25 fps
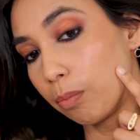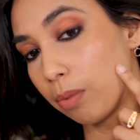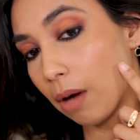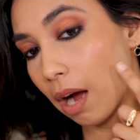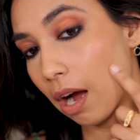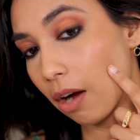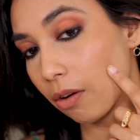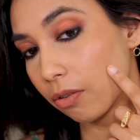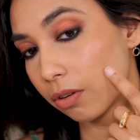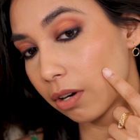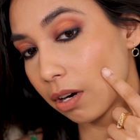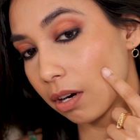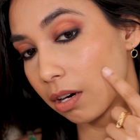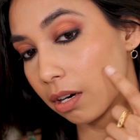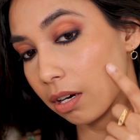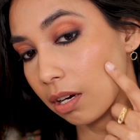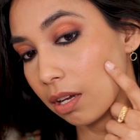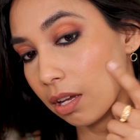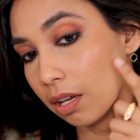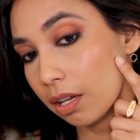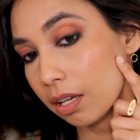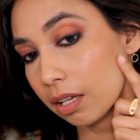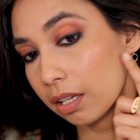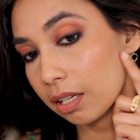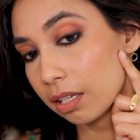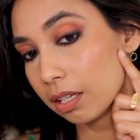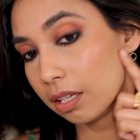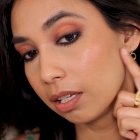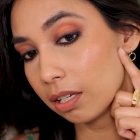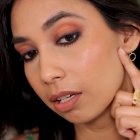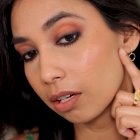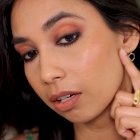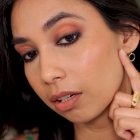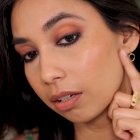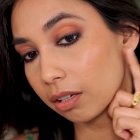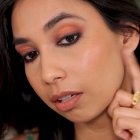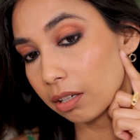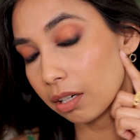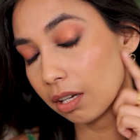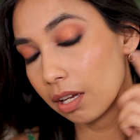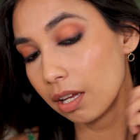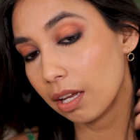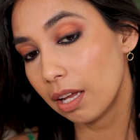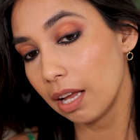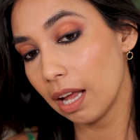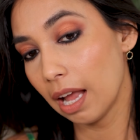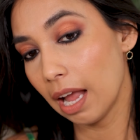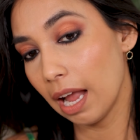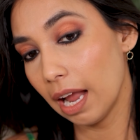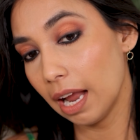powder here
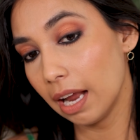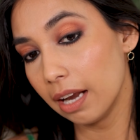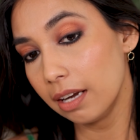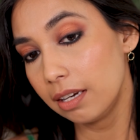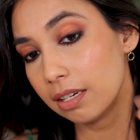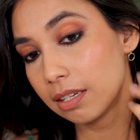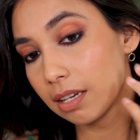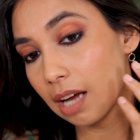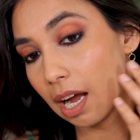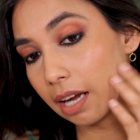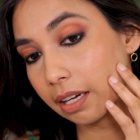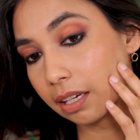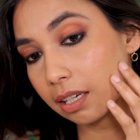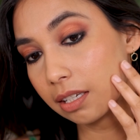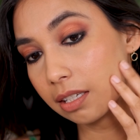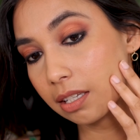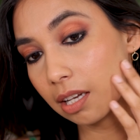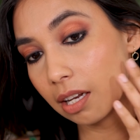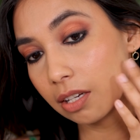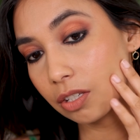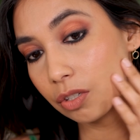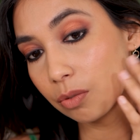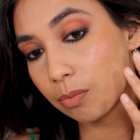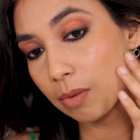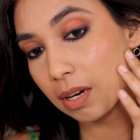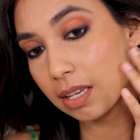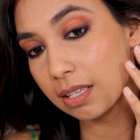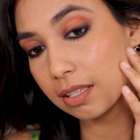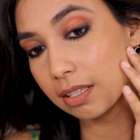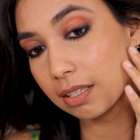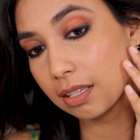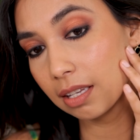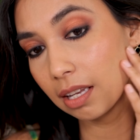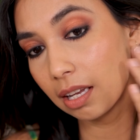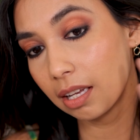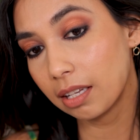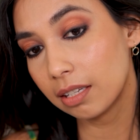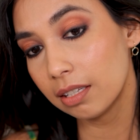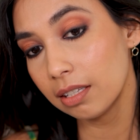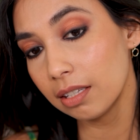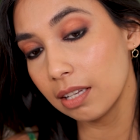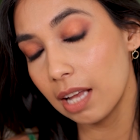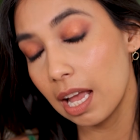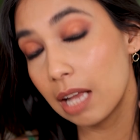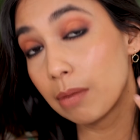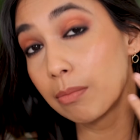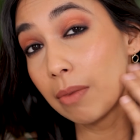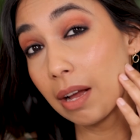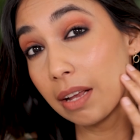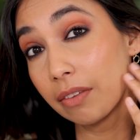and I can touch my skin
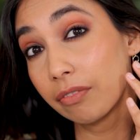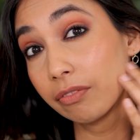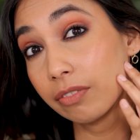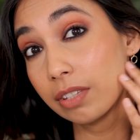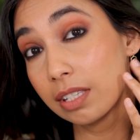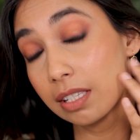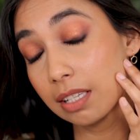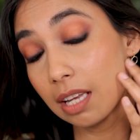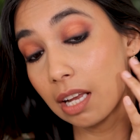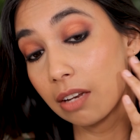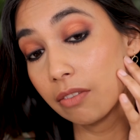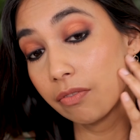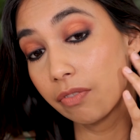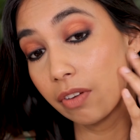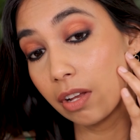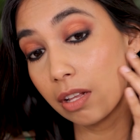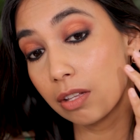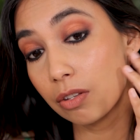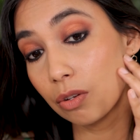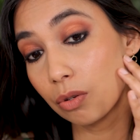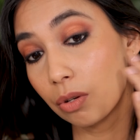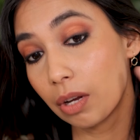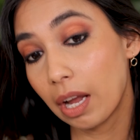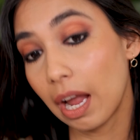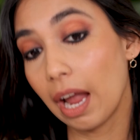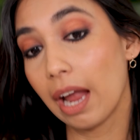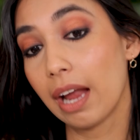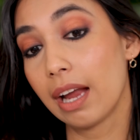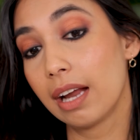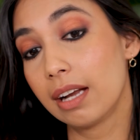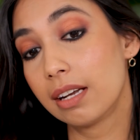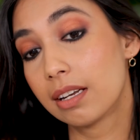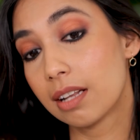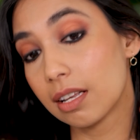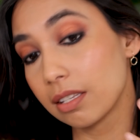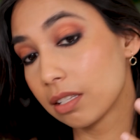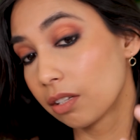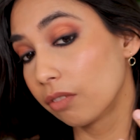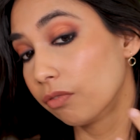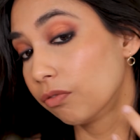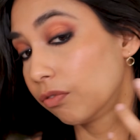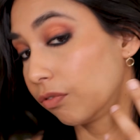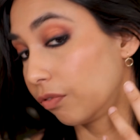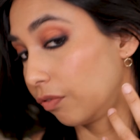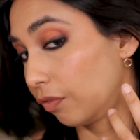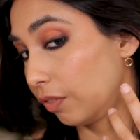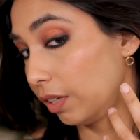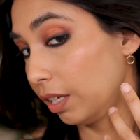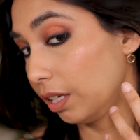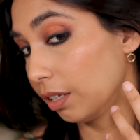and my skin feels okay. It doesn't
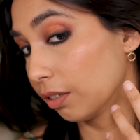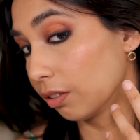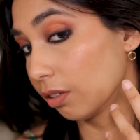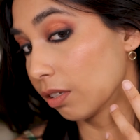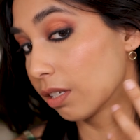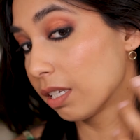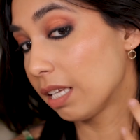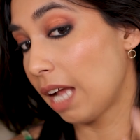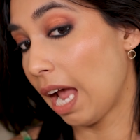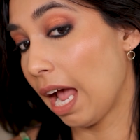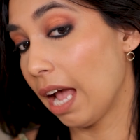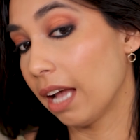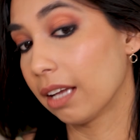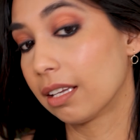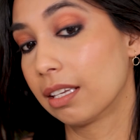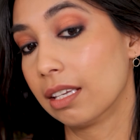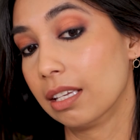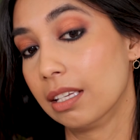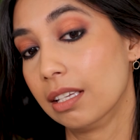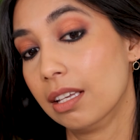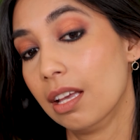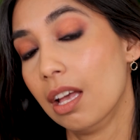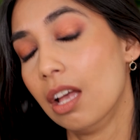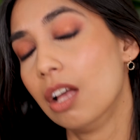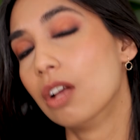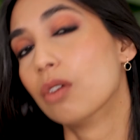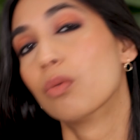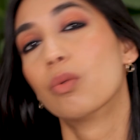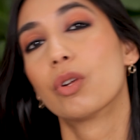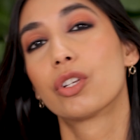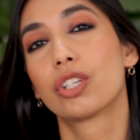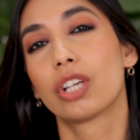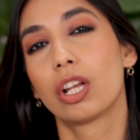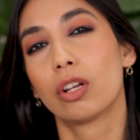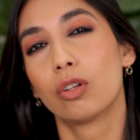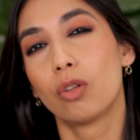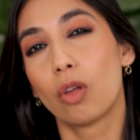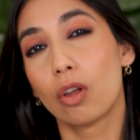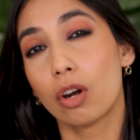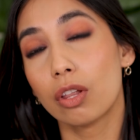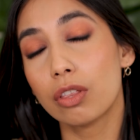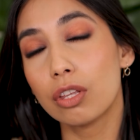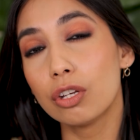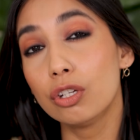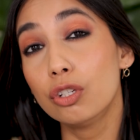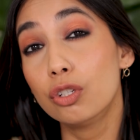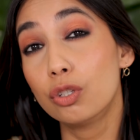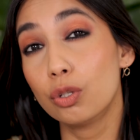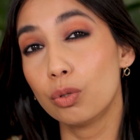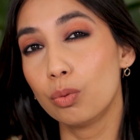feel tacky, which a lot of
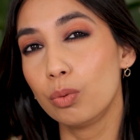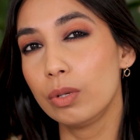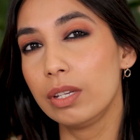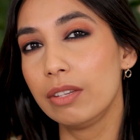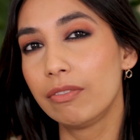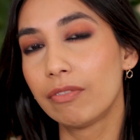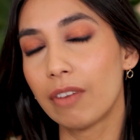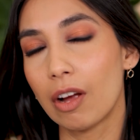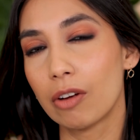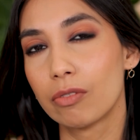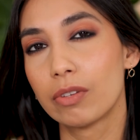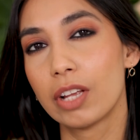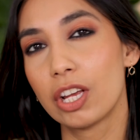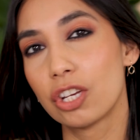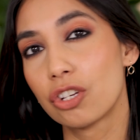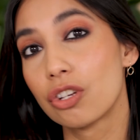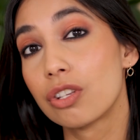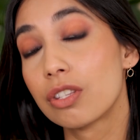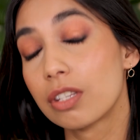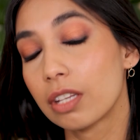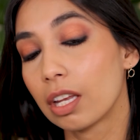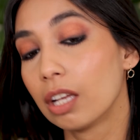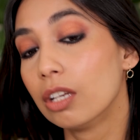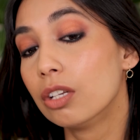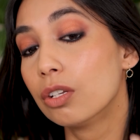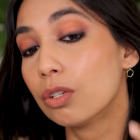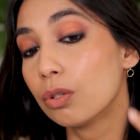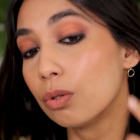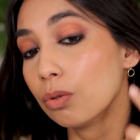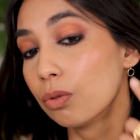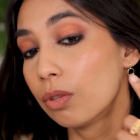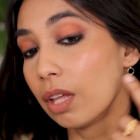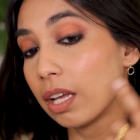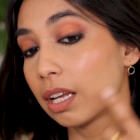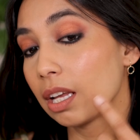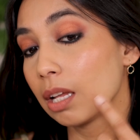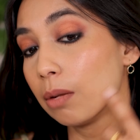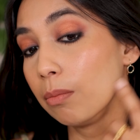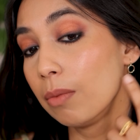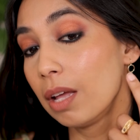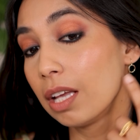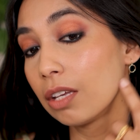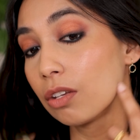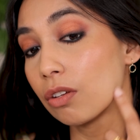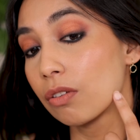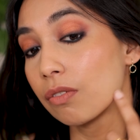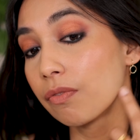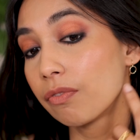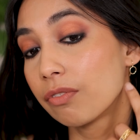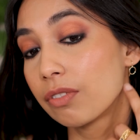the dewy foundations can do. They can
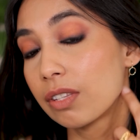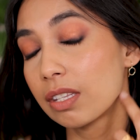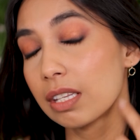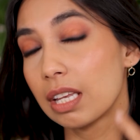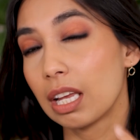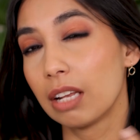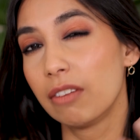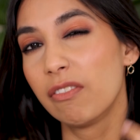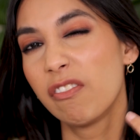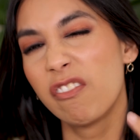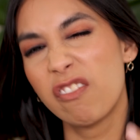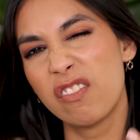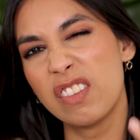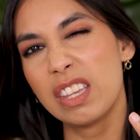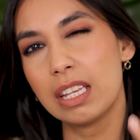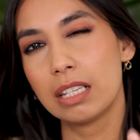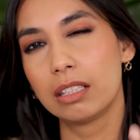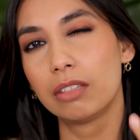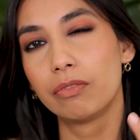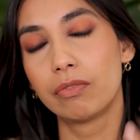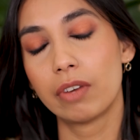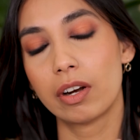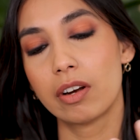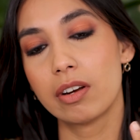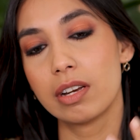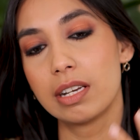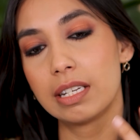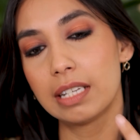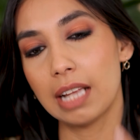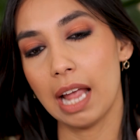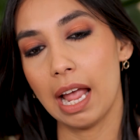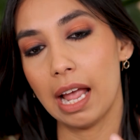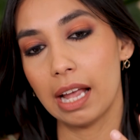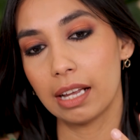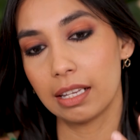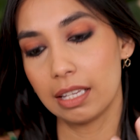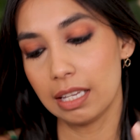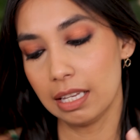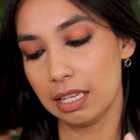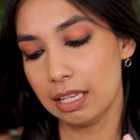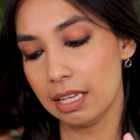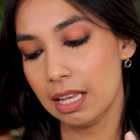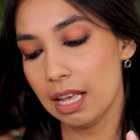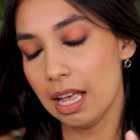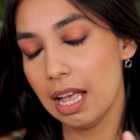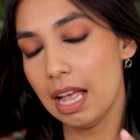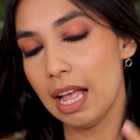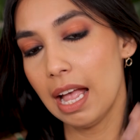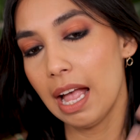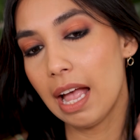make your skin feel very
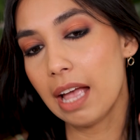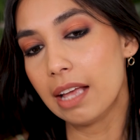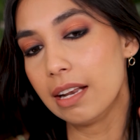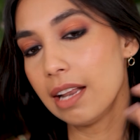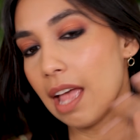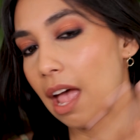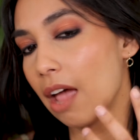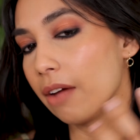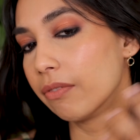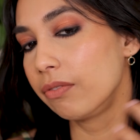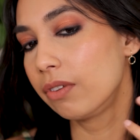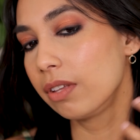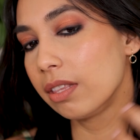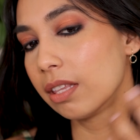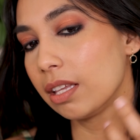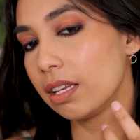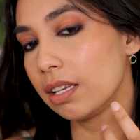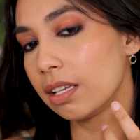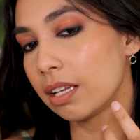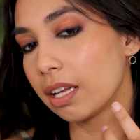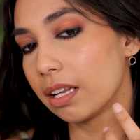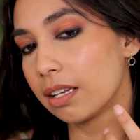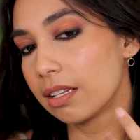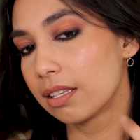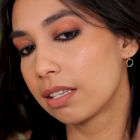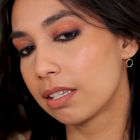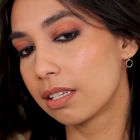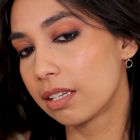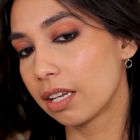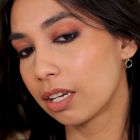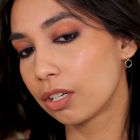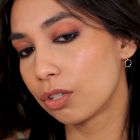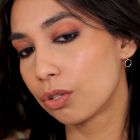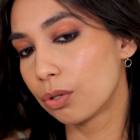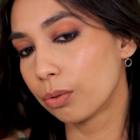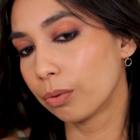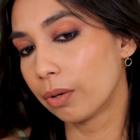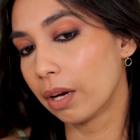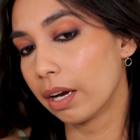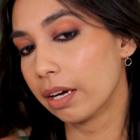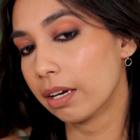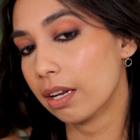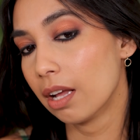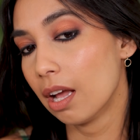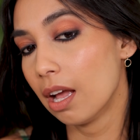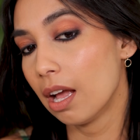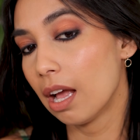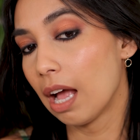tacky and everything can stick to it.